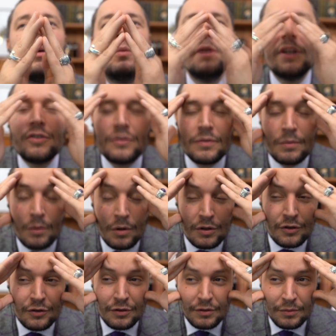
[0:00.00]
Which
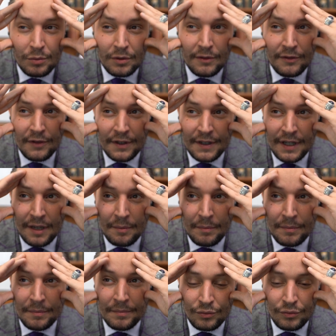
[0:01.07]
watch would fit
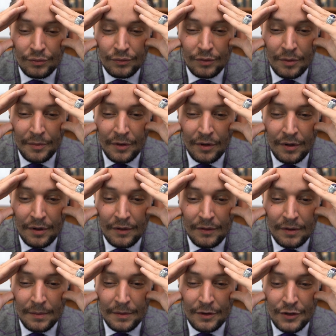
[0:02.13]
him from
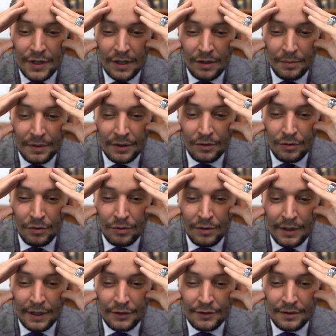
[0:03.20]
the Jacob & Co.
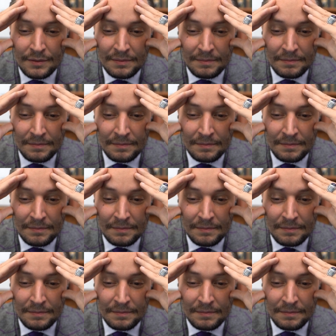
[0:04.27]
collection?